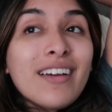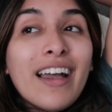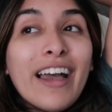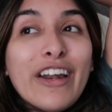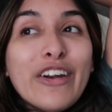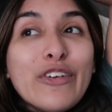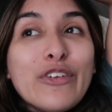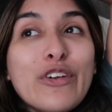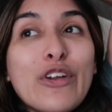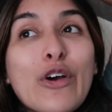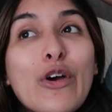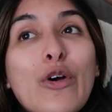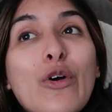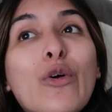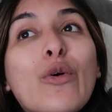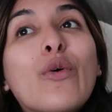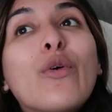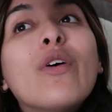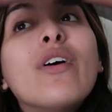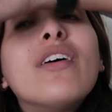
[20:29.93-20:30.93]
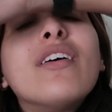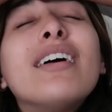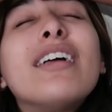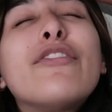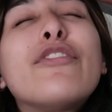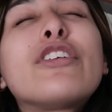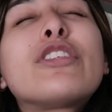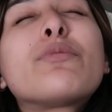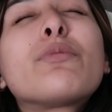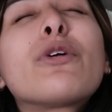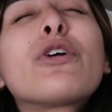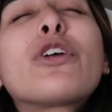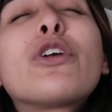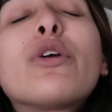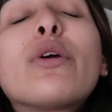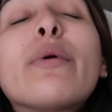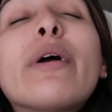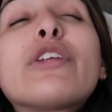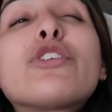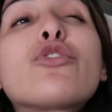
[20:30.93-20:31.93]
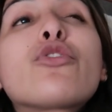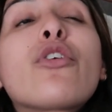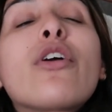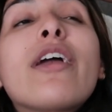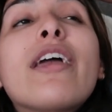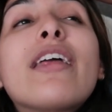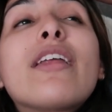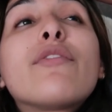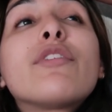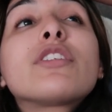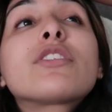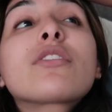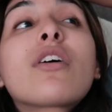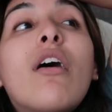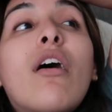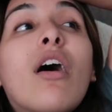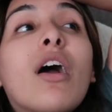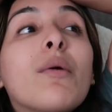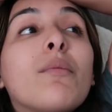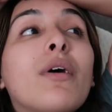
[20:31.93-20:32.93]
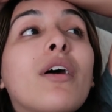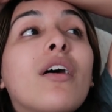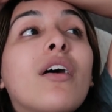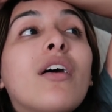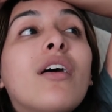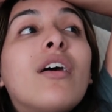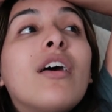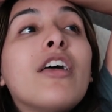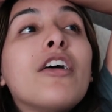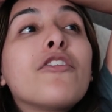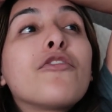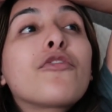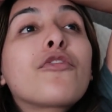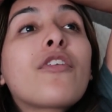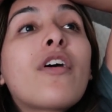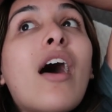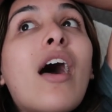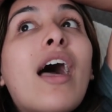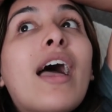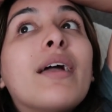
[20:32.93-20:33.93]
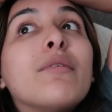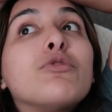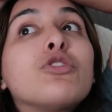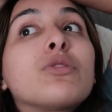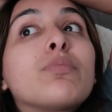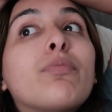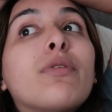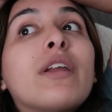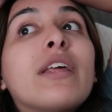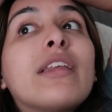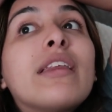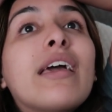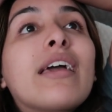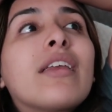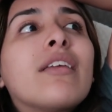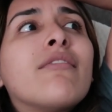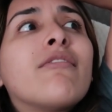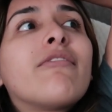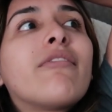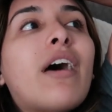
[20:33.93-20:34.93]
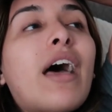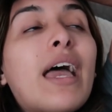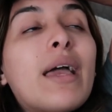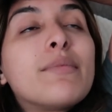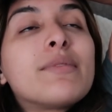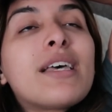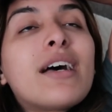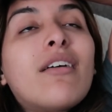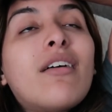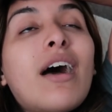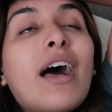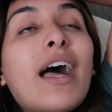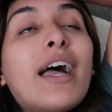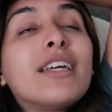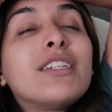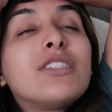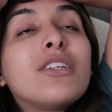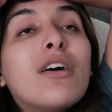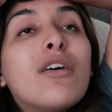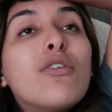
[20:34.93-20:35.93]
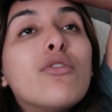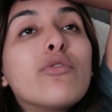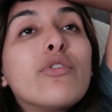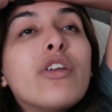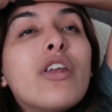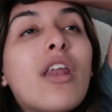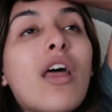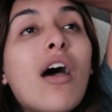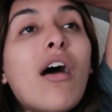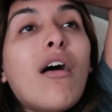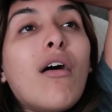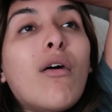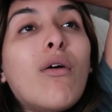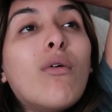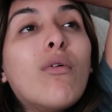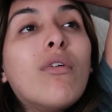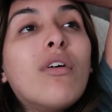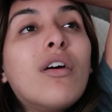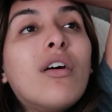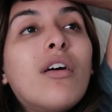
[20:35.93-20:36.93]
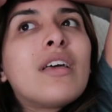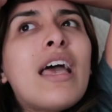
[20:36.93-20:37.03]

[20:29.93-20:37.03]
I don't know if it's Mercury retrograde, if it's karma, if I'm just putting negative vibes out. I don't know.